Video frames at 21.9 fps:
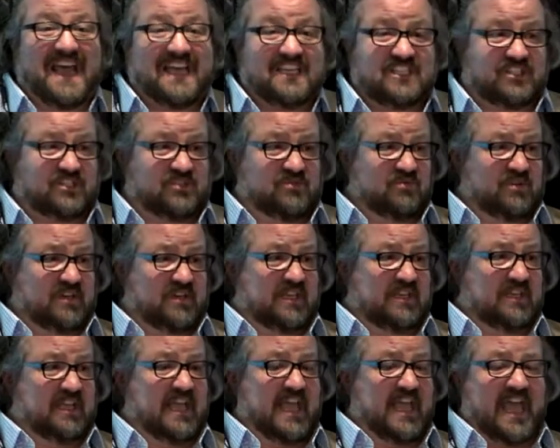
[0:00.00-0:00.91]

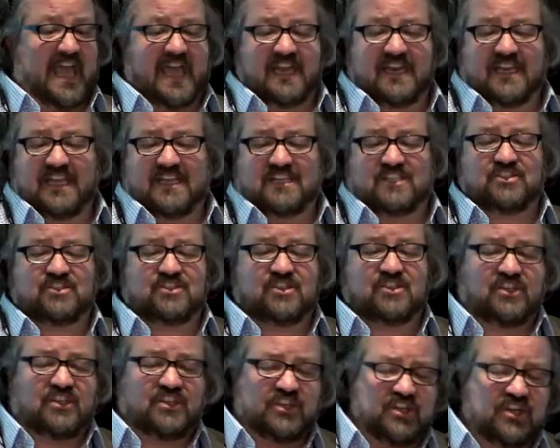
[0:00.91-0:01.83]
S3, and it's
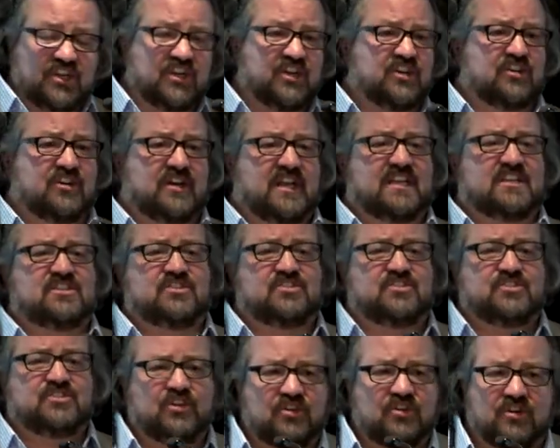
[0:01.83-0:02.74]
secure, it's
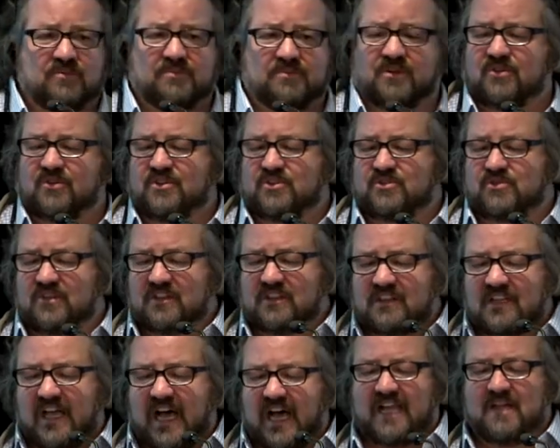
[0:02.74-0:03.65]
durable, it's
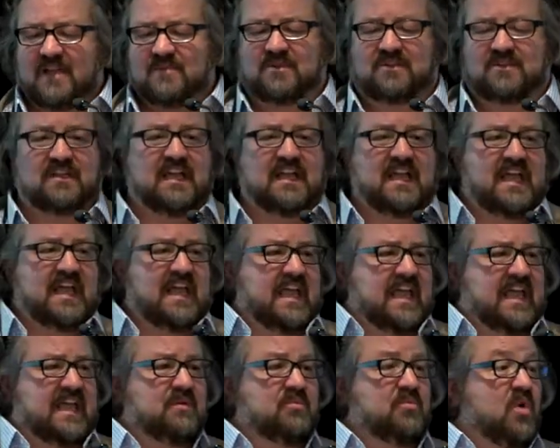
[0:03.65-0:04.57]
reliable.
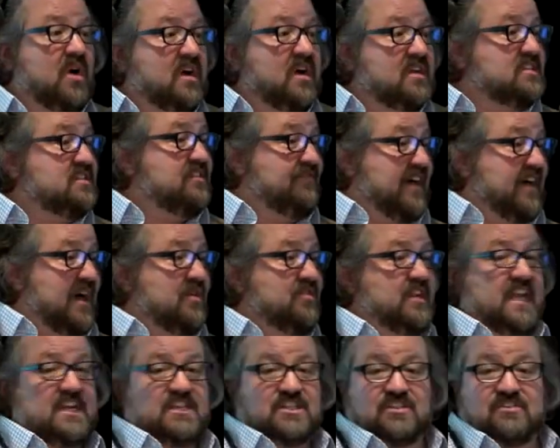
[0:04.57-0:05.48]
It was the
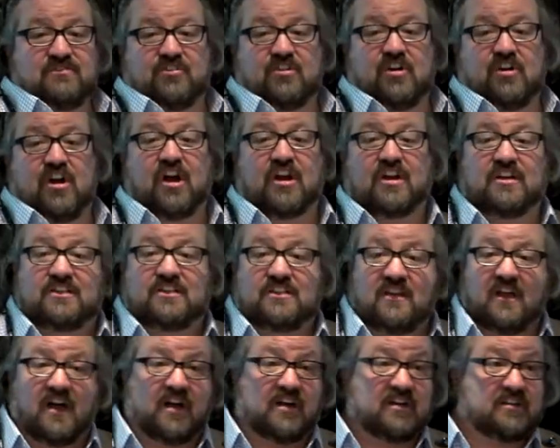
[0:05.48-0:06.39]
foundation for
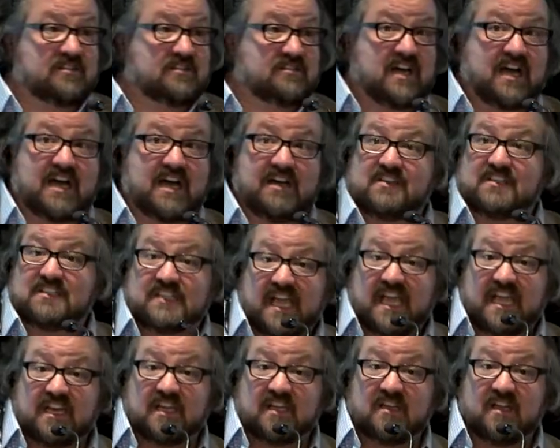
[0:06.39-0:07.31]
archiving
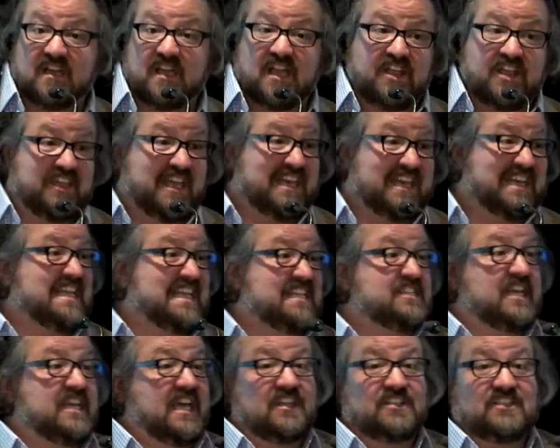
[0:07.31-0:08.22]
data, then
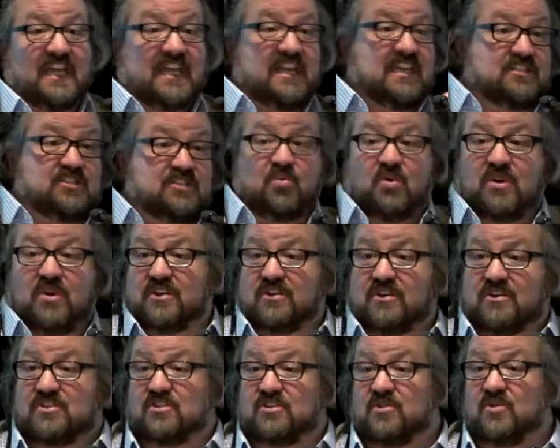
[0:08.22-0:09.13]
ETLing data to one of
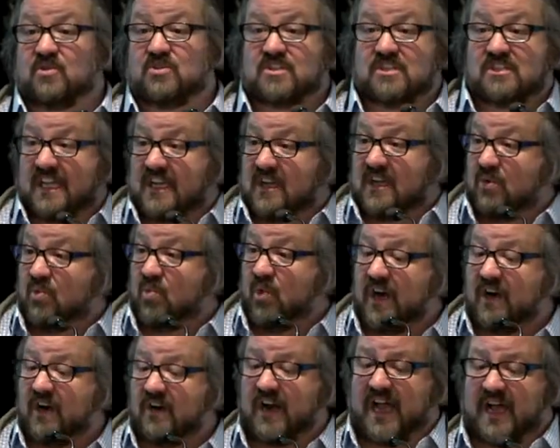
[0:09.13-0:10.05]
your solutions like a
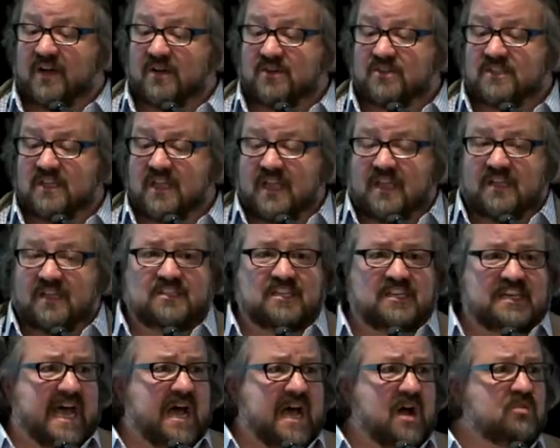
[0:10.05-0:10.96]
warehouse, to
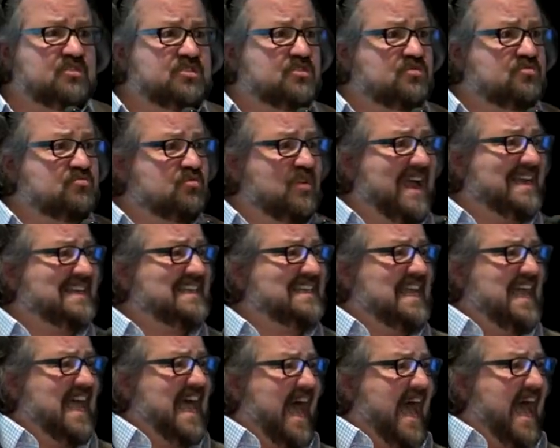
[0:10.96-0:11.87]
now
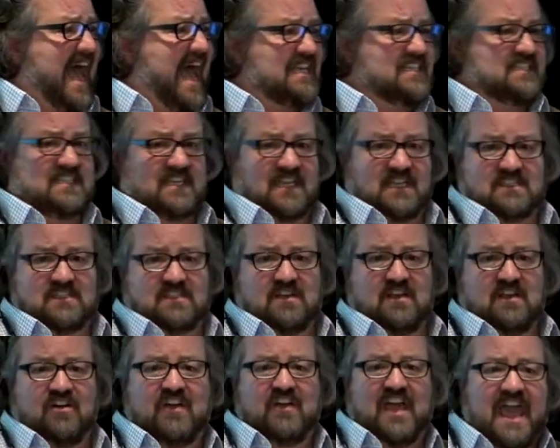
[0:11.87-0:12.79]
direct access
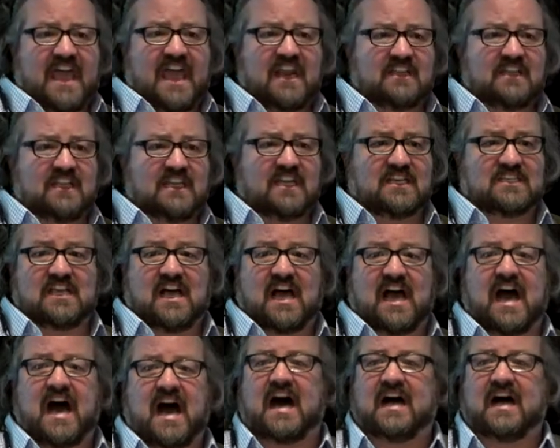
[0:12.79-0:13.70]
of analytics
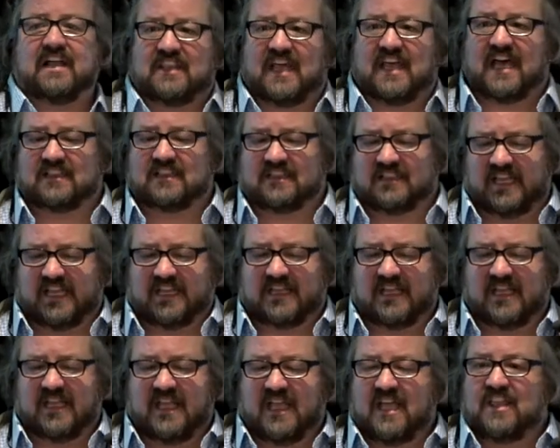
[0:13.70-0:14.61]
on that
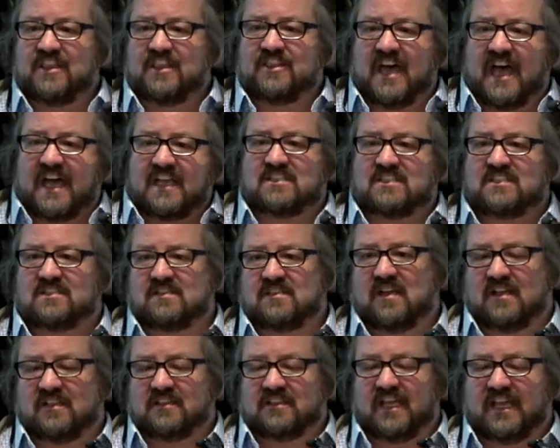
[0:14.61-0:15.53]
lake. That's
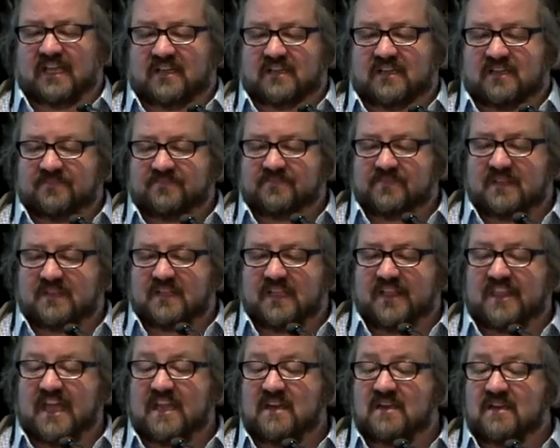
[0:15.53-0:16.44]
a lake.
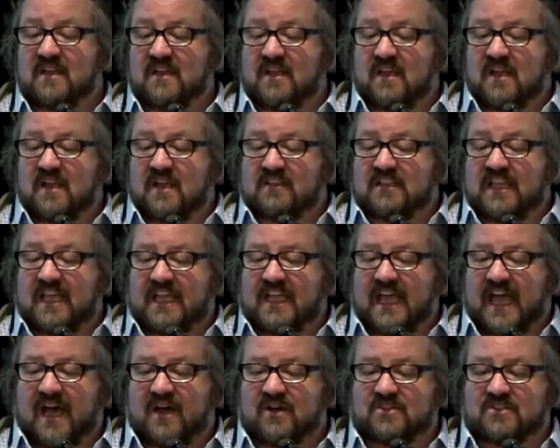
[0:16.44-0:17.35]
And then
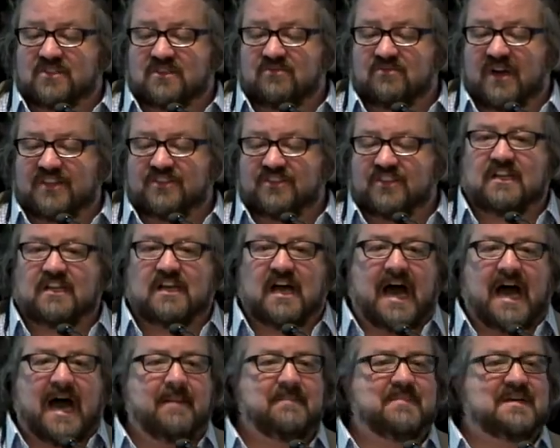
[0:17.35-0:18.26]
Lakehouse, right? The
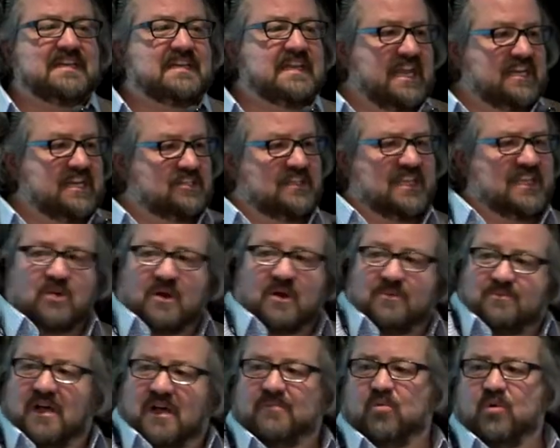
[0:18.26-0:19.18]
combination, that's why I
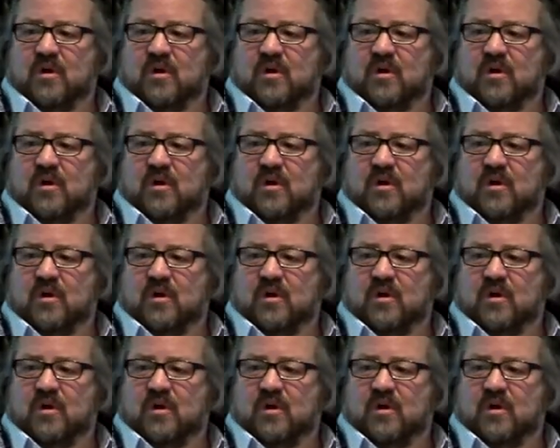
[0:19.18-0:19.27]
brought up